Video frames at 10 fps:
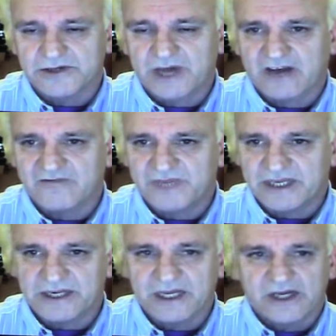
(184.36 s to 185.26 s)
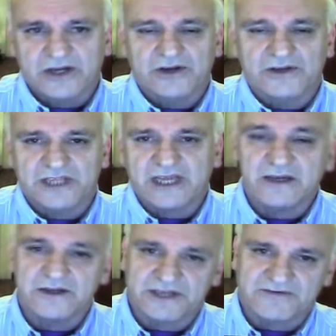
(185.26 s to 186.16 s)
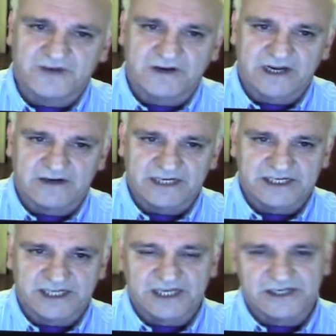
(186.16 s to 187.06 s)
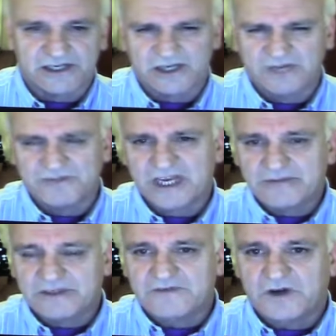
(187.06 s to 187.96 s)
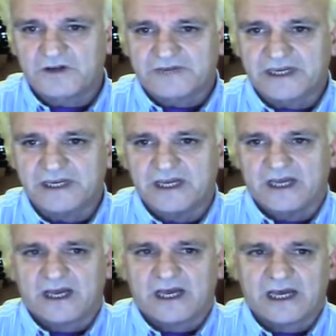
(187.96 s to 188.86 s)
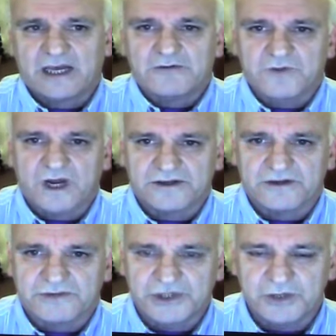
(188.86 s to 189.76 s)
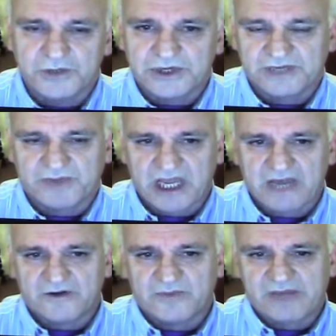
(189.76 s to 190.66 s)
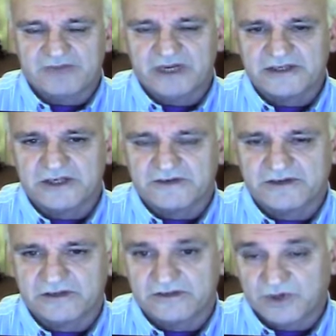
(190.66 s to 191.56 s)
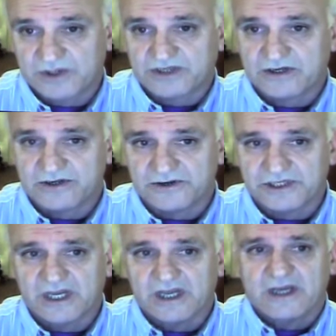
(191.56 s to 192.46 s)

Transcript: to have been curtailed at very early stages, sometimes involving rather dubious behaviour by police officers and prosecutors,